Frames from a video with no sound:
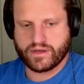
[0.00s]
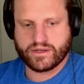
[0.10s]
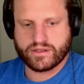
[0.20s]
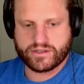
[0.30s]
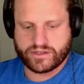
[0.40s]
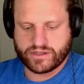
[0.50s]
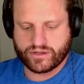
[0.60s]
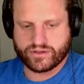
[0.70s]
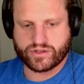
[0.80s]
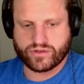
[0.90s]
Still
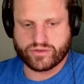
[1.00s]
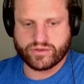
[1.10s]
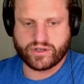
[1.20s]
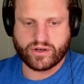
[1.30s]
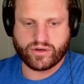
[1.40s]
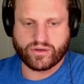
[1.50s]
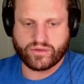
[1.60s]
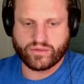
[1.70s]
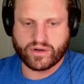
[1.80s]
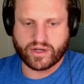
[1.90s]
don't know
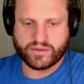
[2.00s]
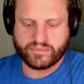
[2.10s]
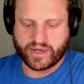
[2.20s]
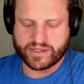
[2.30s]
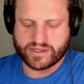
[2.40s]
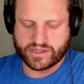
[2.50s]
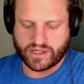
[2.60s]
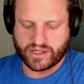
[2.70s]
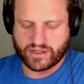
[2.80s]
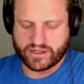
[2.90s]
what
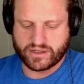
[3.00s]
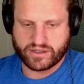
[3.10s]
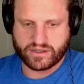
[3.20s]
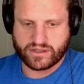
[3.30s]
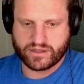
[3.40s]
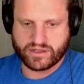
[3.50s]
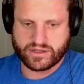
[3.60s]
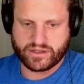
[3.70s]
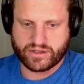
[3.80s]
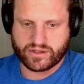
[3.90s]
busting
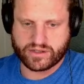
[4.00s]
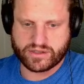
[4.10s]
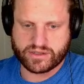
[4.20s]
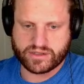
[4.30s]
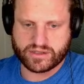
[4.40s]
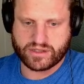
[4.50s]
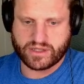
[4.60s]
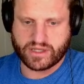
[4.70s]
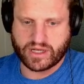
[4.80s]
looks like.